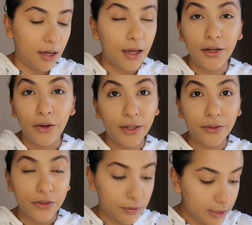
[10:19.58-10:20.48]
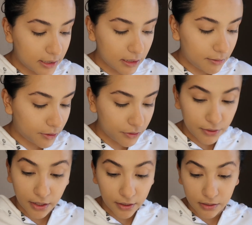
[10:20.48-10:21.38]
And no, I don't tweeze them, I don't do
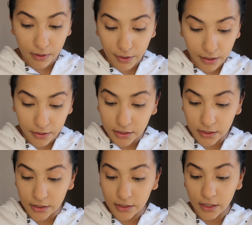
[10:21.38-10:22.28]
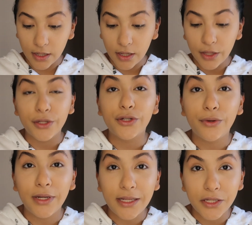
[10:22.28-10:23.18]
nothing to my brows because there's
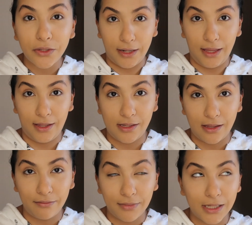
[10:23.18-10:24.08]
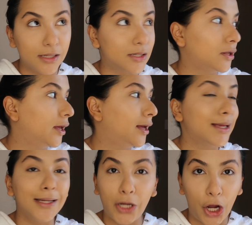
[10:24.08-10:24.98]
no need to do anything to them because they're like
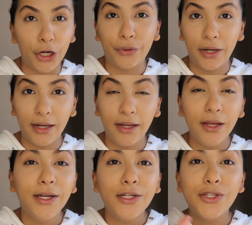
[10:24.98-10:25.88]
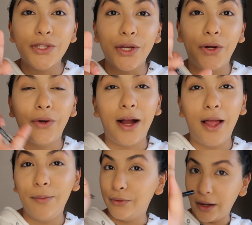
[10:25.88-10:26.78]
gone already. So
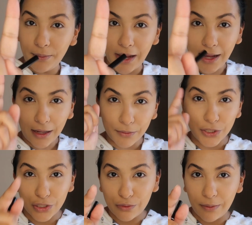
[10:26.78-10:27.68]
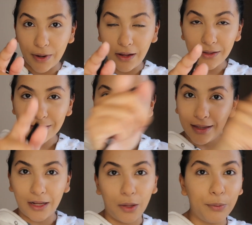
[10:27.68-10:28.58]
I'll be right back. I'm gonna do my brows and
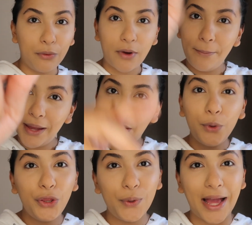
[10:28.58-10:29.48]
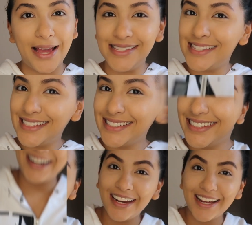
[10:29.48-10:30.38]
then I'll be right back with you guys.
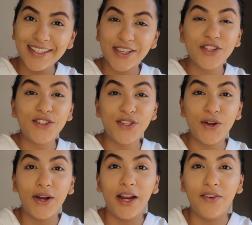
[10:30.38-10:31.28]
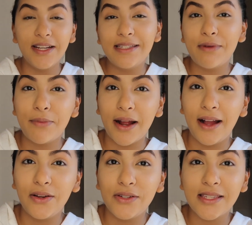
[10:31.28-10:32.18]
Alright guys, so I already did my
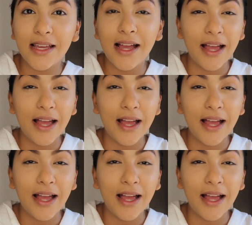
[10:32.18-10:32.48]
brows.